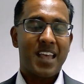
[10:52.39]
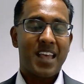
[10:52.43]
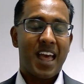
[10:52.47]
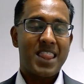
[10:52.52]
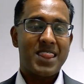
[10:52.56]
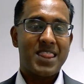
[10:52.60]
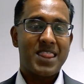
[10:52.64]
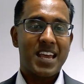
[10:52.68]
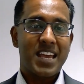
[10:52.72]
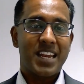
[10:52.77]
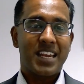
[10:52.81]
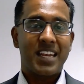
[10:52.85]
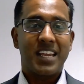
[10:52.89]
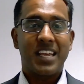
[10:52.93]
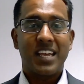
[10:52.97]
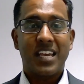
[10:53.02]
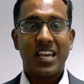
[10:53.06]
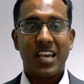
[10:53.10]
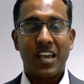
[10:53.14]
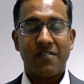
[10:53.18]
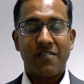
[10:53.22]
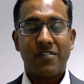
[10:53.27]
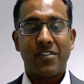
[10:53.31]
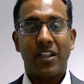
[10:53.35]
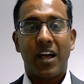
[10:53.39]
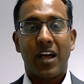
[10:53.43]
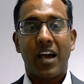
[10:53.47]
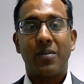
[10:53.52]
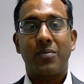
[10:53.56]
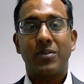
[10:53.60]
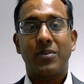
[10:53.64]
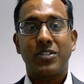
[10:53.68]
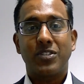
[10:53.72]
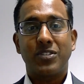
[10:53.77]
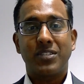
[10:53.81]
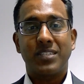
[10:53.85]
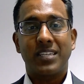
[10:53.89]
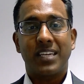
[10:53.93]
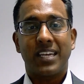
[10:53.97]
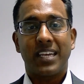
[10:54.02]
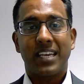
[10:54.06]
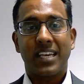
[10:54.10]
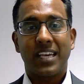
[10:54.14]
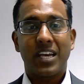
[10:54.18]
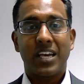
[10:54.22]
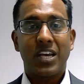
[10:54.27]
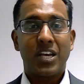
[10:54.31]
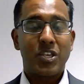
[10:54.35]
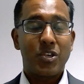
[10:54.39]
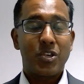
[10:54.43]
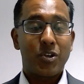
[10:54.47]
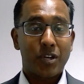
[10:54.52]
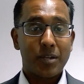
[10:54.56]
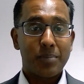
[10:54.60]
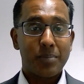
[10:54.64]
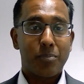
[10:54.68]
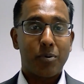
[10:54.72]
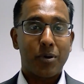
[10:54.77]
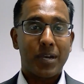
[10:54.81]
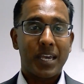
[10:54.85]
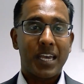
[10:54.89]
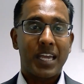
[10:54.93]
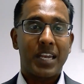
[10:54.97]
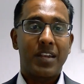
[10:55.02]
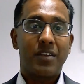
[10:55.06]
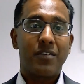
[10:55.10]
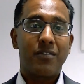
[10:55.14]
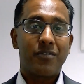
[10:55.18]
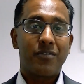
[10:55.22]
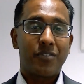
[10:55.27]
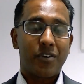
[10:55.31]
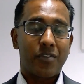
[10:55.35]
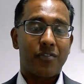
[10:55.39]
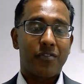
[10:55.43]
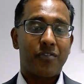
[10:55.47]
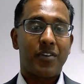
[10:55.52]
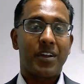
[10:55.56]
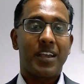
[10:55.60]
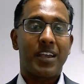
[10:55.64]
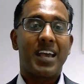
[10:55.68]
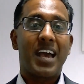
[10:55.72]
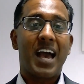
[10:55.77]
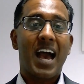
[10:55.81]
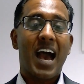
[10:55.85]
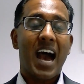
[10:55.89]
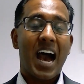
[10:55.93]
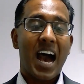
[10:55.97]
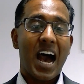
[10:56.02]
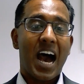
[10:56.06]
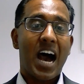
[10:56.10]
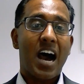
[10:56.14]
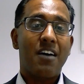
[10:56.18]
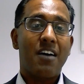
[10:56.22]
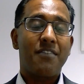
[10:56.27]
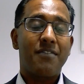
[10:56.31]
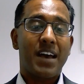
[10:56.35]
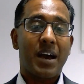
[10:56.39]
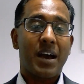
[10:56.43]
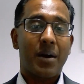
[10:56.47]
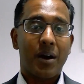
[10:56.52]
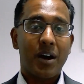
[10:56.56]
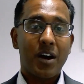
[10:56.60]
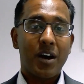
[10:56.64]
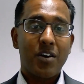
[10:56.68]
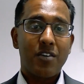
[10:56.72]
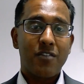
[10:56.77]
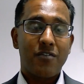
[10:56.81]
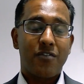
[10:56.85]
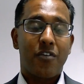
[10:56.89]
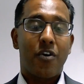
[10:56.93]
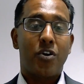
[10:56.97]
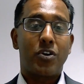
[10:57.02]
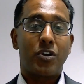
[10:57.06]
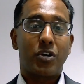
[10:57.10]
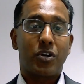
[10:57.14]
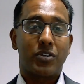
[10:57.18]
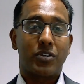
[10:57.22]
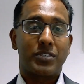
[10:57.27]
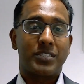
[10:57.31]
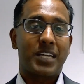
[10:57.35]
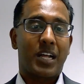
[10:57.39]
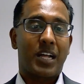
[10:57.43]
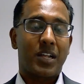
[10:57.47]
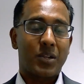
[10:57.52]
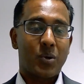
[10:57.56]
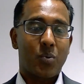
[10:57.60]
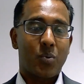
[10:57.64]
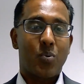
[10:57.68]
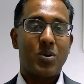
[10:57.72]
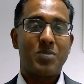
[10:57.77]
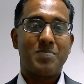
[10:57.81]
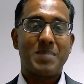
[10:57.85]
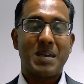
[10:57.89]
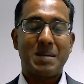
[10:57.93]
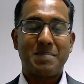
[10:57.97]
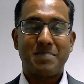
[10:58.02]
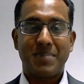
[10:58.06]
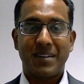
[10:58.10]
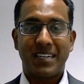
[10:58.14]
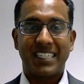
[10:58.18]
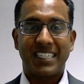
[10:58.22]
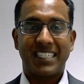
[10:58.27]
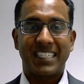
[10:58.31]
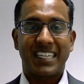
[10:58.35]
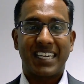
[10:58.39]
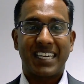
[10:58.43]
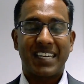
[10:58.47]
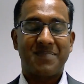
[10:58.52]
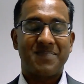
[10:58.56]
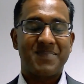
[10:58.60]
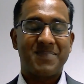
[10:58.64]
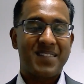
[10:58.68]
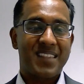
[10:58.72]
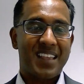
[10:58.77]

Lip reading: And then if you like what you see, you can book in for a free half-hour phone consult with me personally.